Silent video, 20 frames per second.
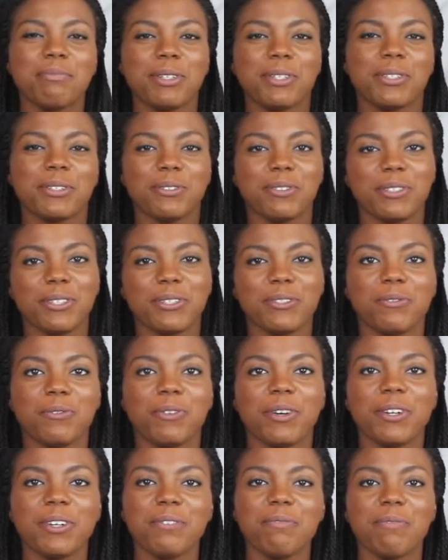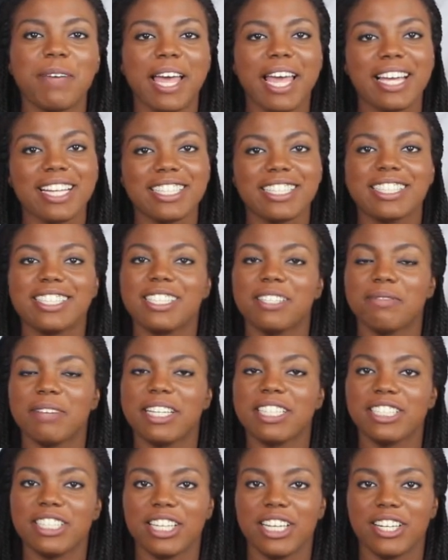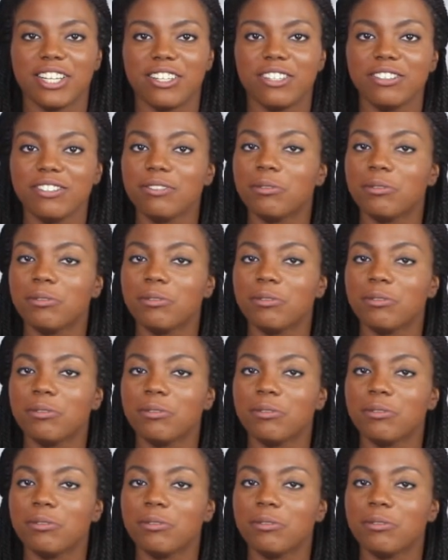beautiful? Welcome back to my channel.